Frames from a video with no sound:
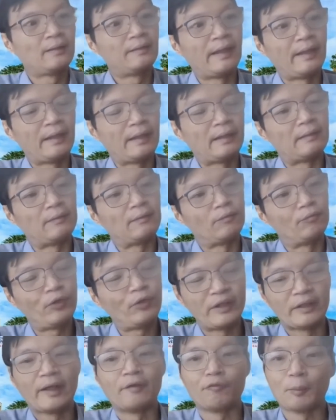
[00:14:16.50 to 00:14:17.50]
they
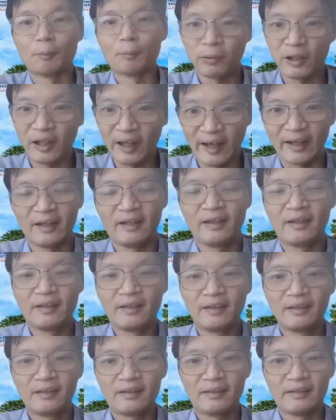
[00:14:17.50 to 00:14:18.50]
read and reply
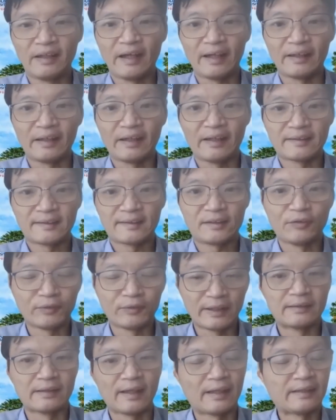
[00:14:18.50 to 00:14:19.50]
their
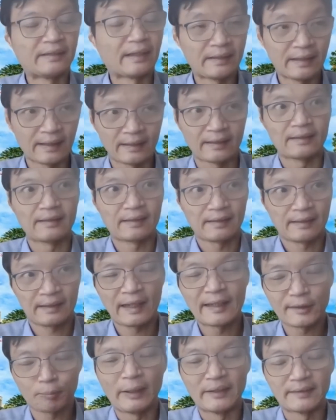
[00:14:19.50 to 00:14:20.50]
student their
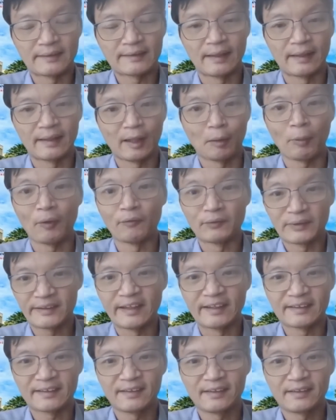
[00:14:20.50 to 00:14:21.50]
classmates
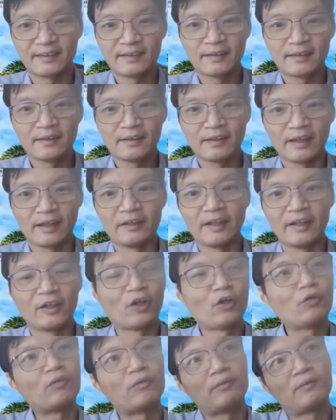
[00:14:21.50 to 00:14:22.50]
postings, and they
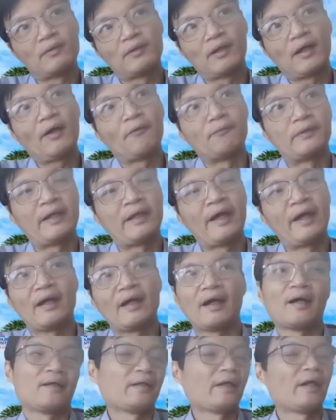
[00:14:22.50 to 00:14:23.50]
go out
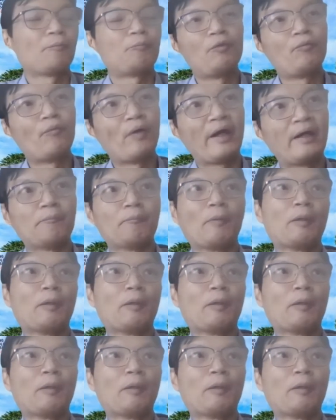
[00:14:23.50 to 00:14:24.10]
there everywhere.